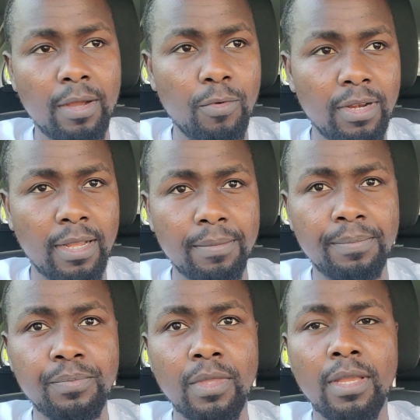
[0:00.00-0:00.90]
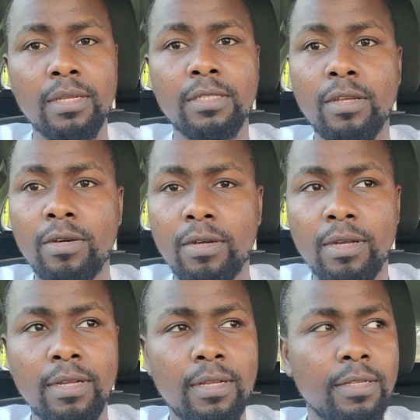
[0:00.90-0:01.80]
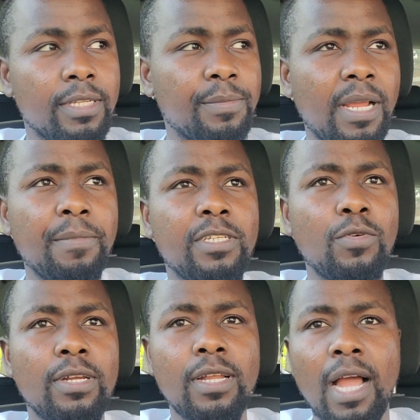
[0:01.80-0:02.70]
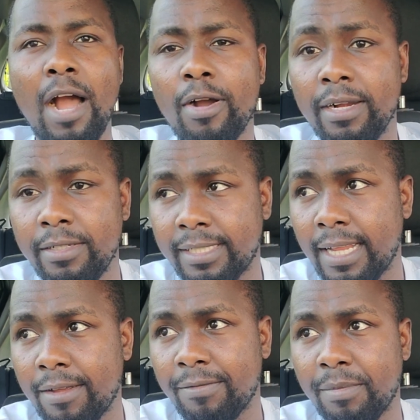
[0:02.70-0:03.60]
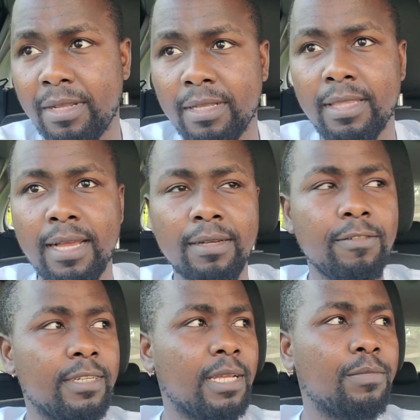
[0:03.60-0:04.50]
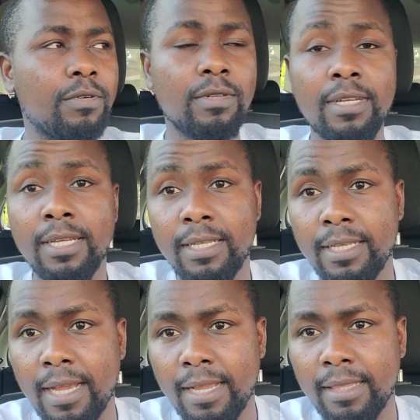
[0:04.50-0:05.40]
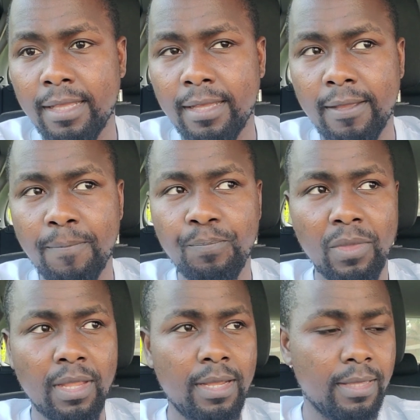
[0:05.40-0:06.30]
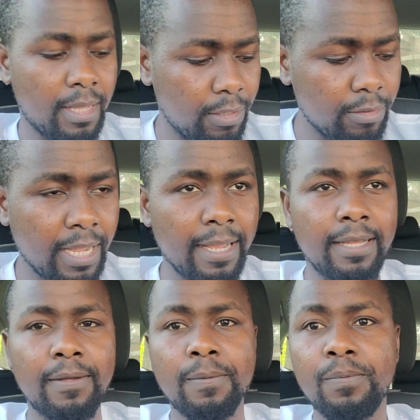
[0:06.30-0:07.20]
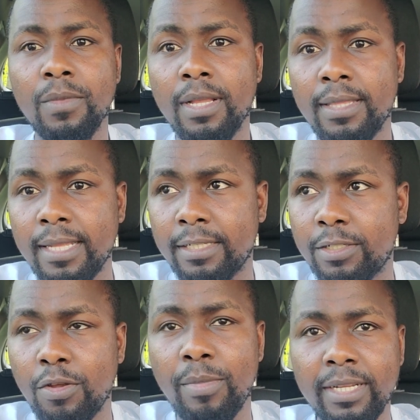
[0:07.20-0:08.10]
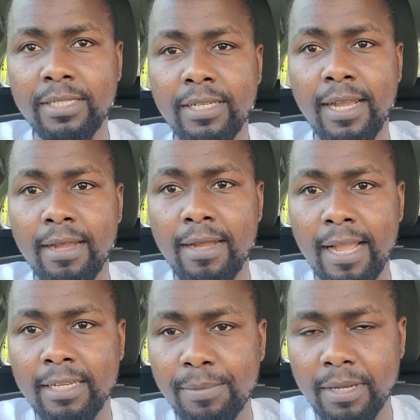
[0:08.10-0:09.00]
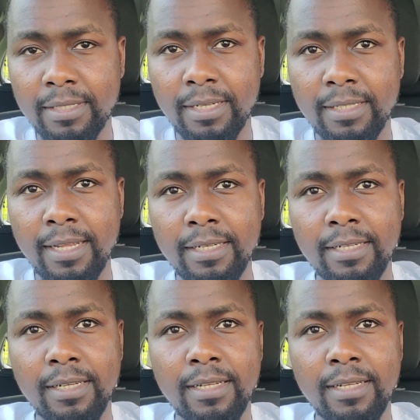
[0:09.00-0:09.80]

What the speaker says: welcome. So sometimes you wonder how can you save, being that, for example, here in the UK, there's so much expenses that